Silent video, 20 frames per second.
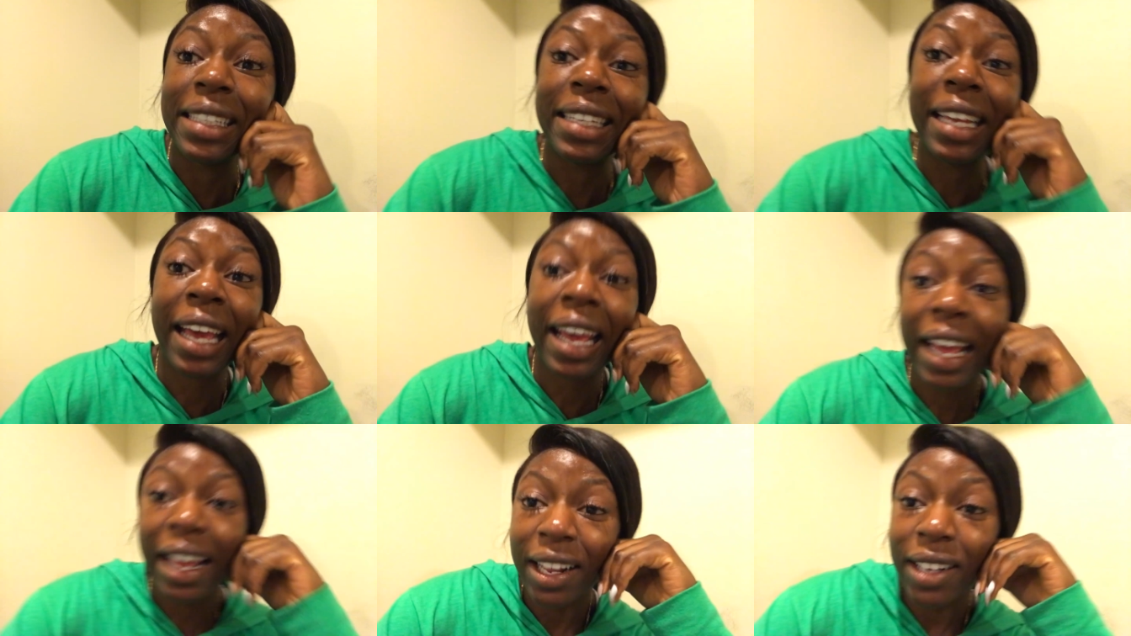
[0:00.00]

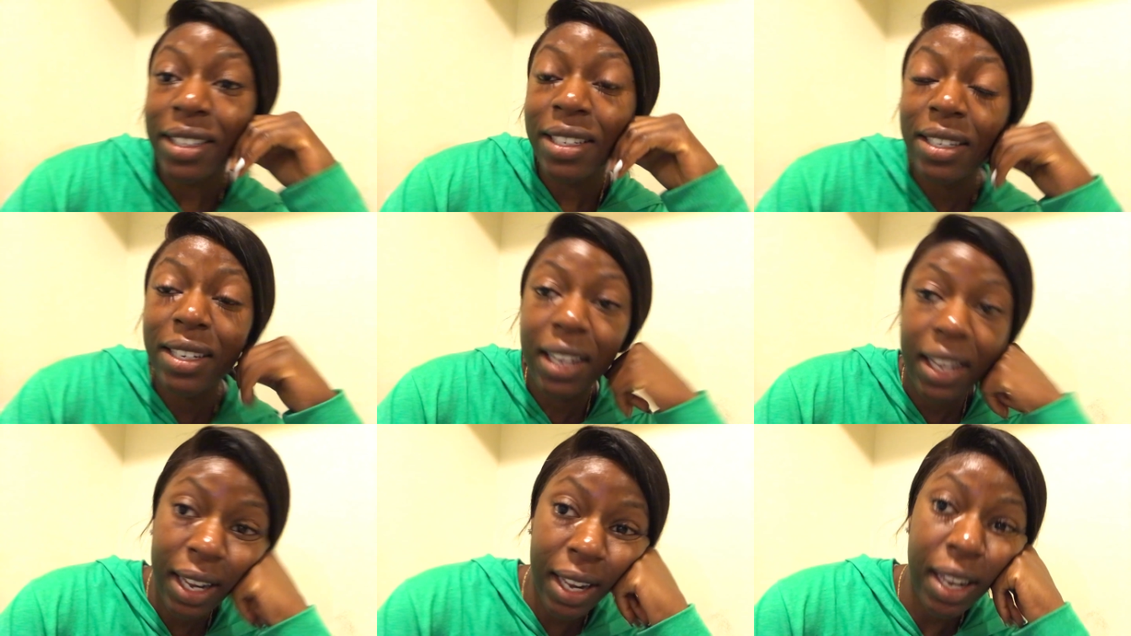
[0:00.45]
day
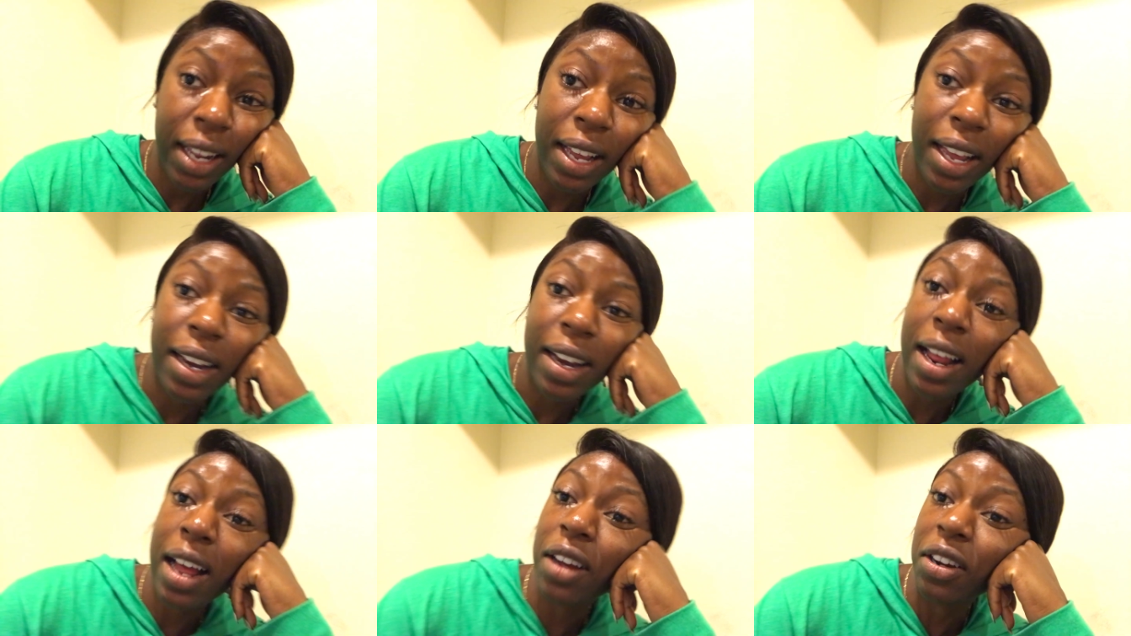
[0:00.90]
today
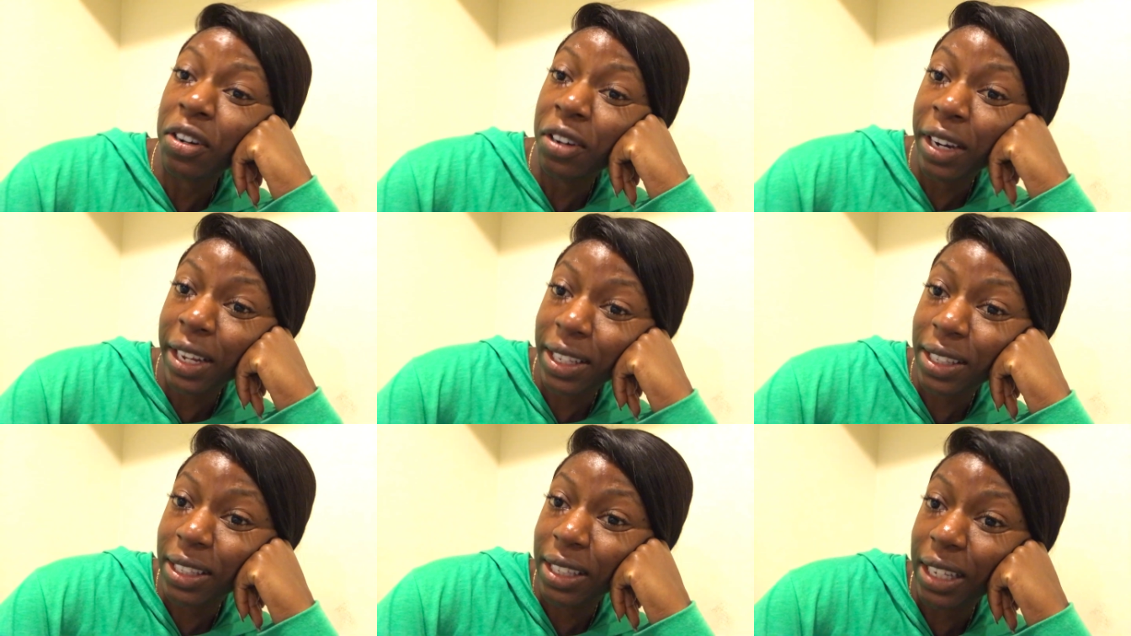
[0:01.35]
and how
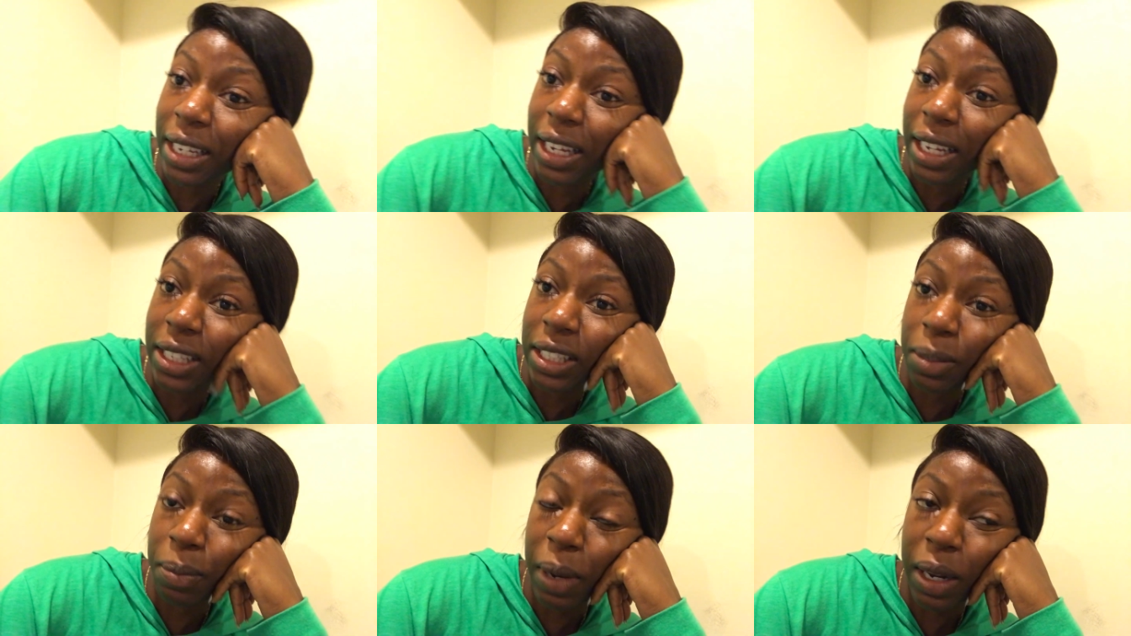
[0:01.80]
crazy
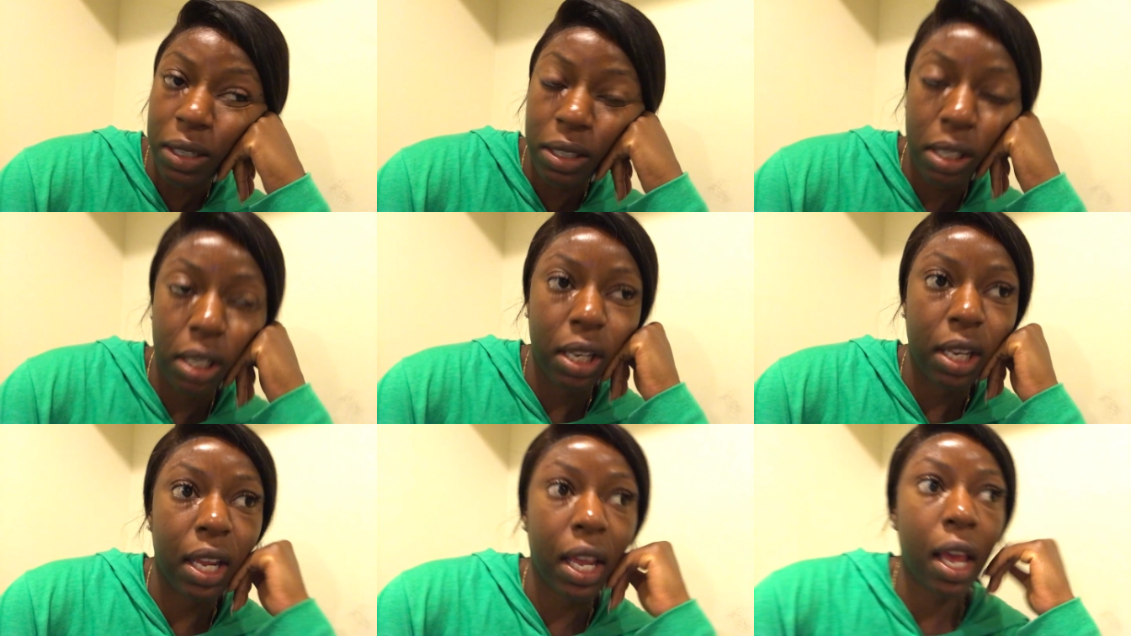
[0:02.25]
it's about
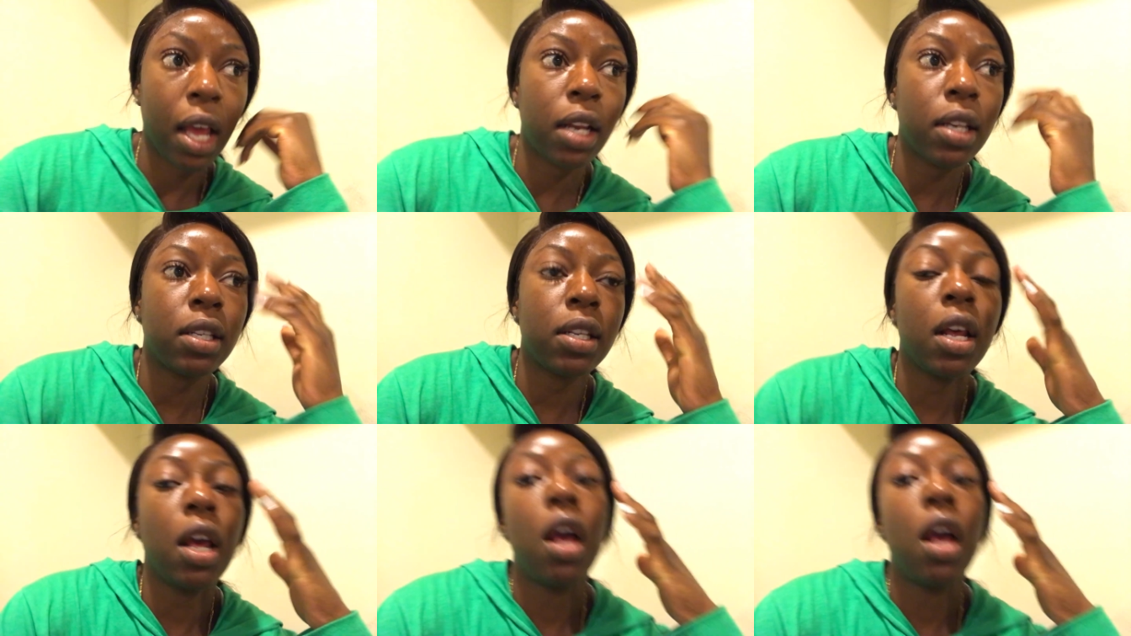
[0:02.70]
to get